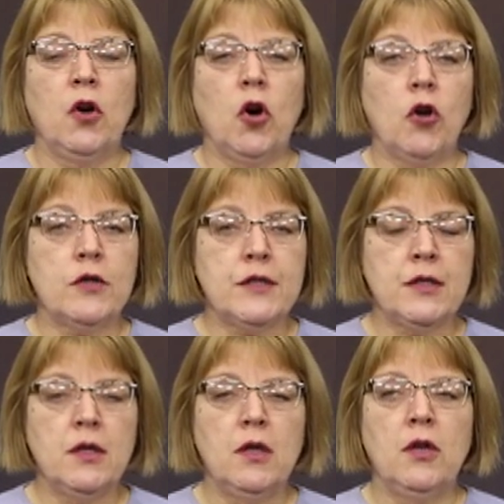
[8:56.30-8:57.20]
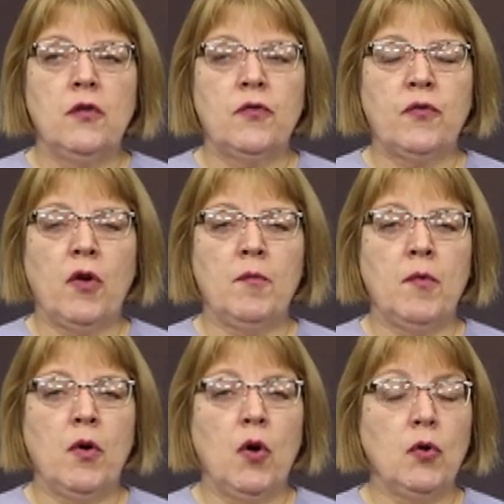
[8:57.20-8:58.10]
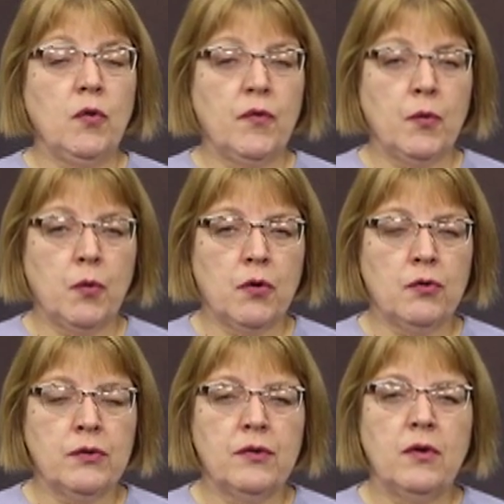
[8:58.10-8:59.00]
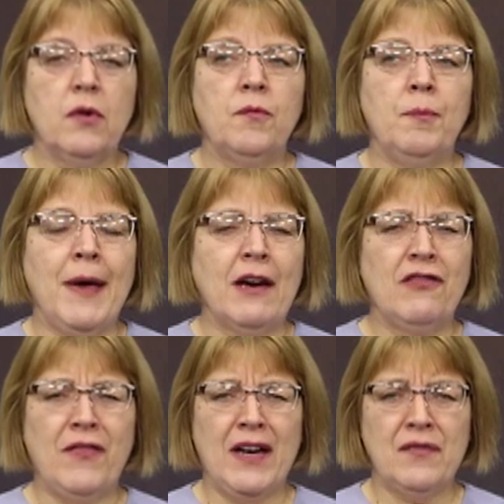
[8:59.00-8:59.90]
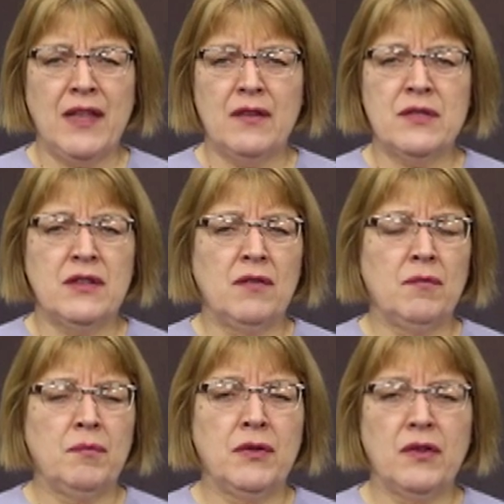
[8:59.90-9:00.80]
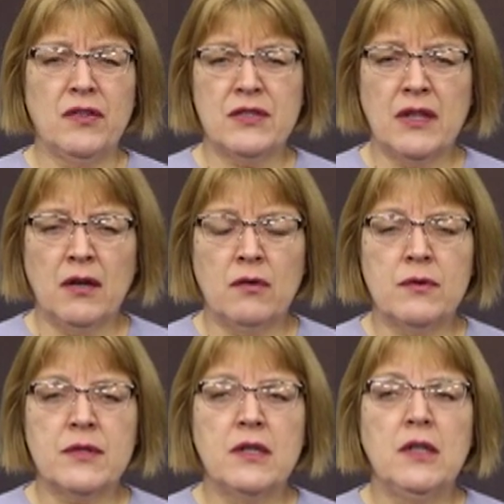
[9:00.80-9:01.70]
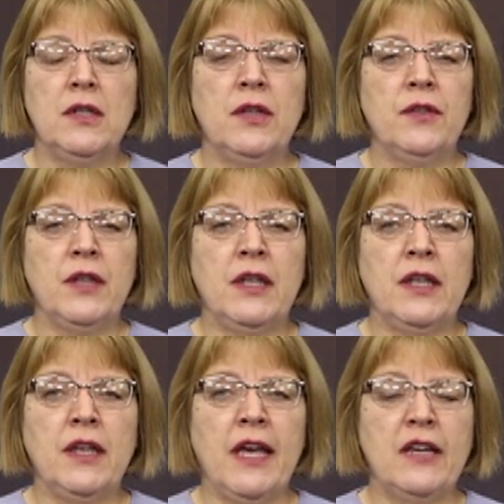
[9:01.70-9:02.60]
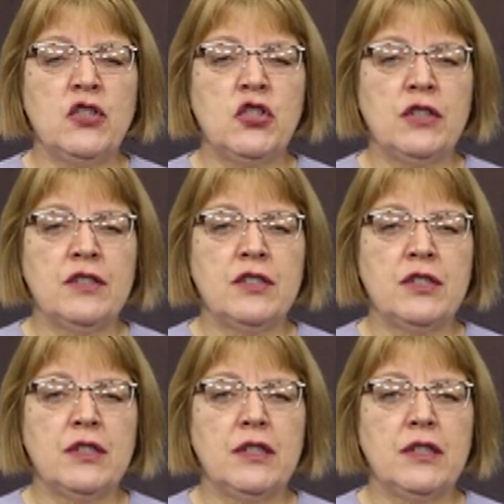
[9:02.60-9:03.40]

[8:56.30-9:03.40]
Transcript: art from all over the world, back 5,000 plus years. The ancient